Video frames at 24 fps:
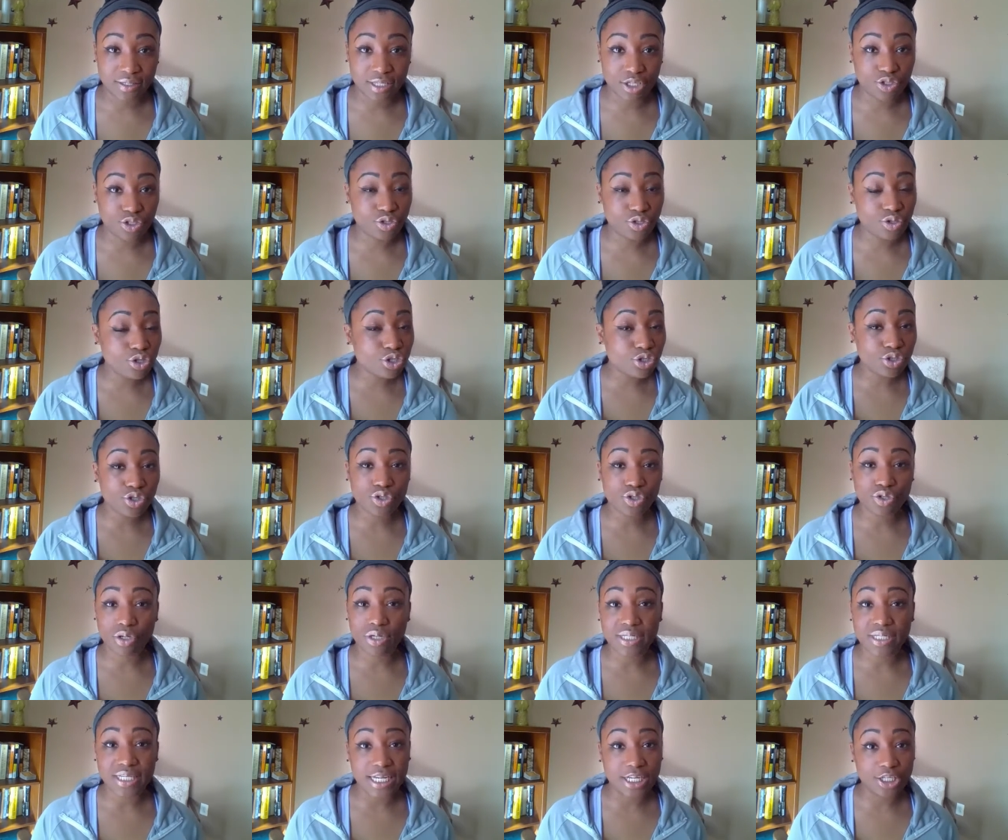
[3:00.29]
As soon as you
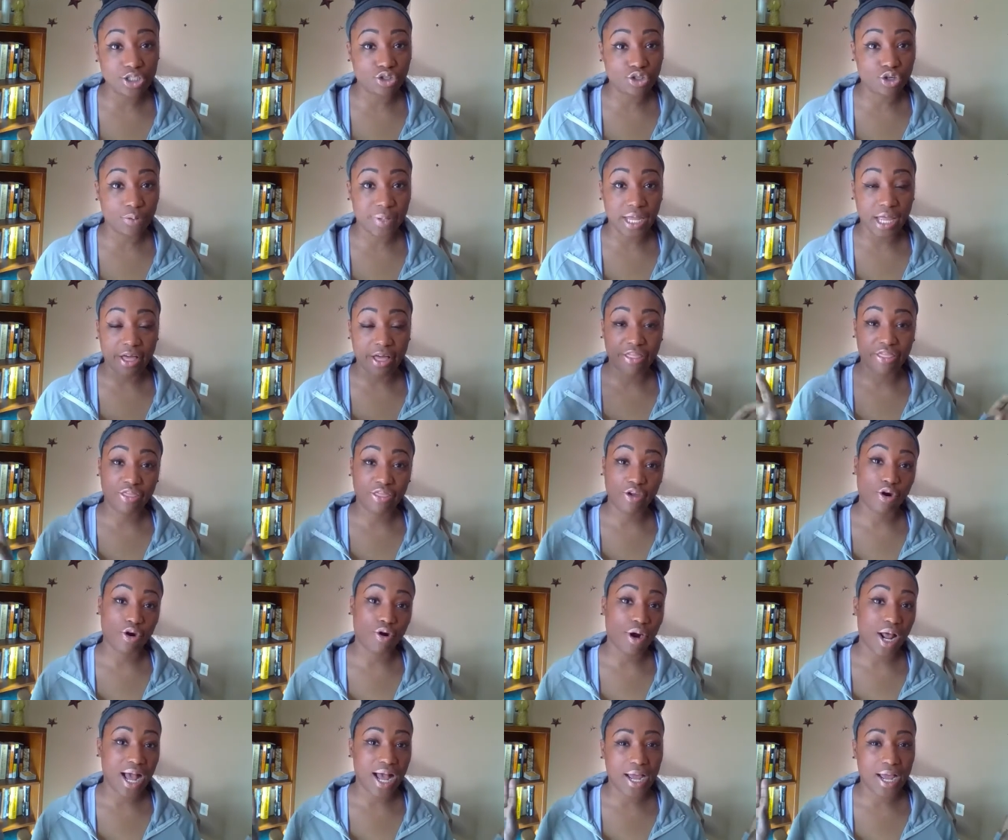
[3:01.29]
start daydreaming,
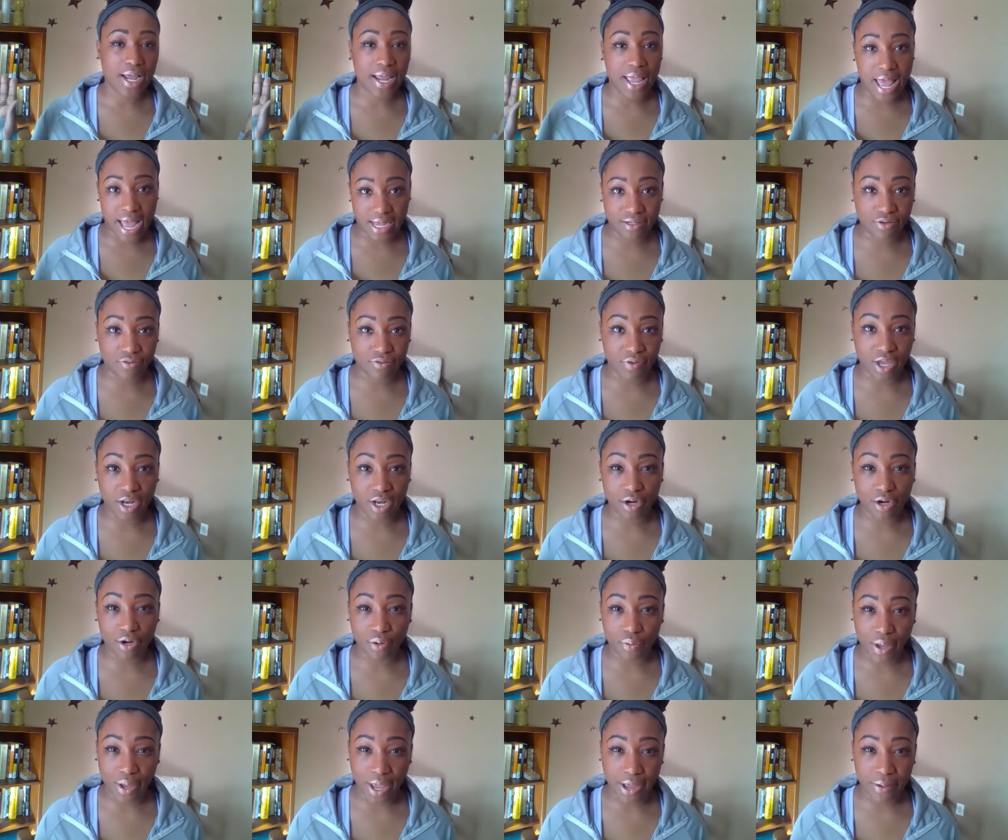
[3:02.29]
third eye activated,
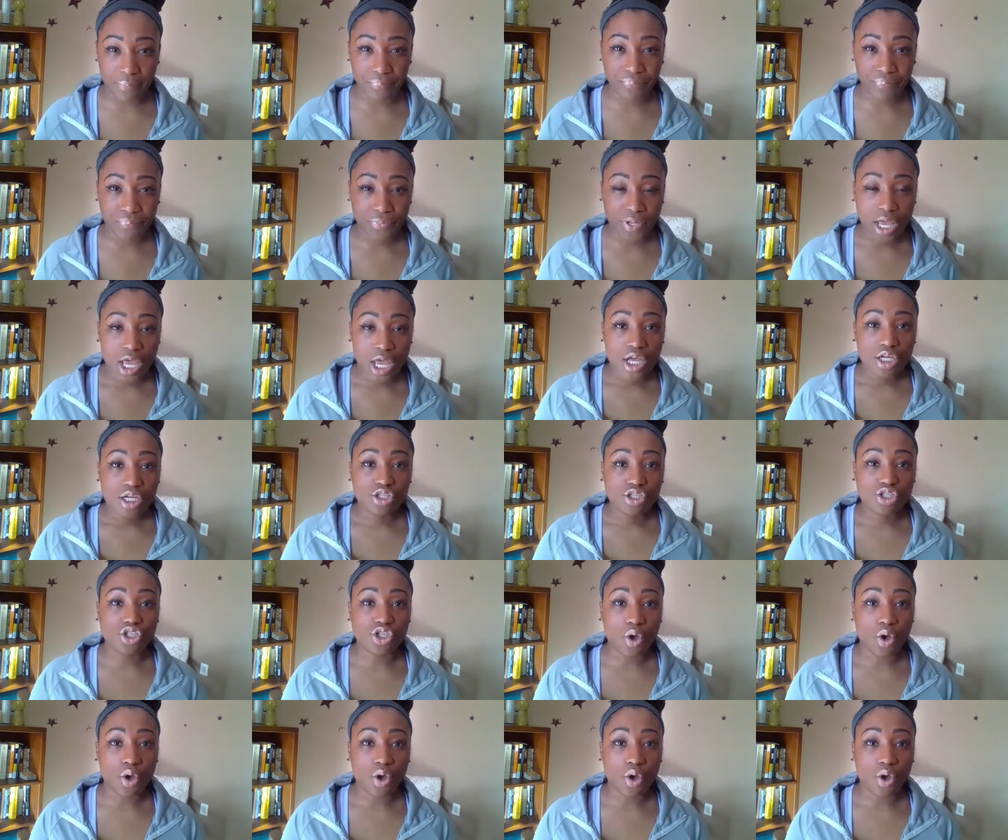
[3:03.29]
okay? So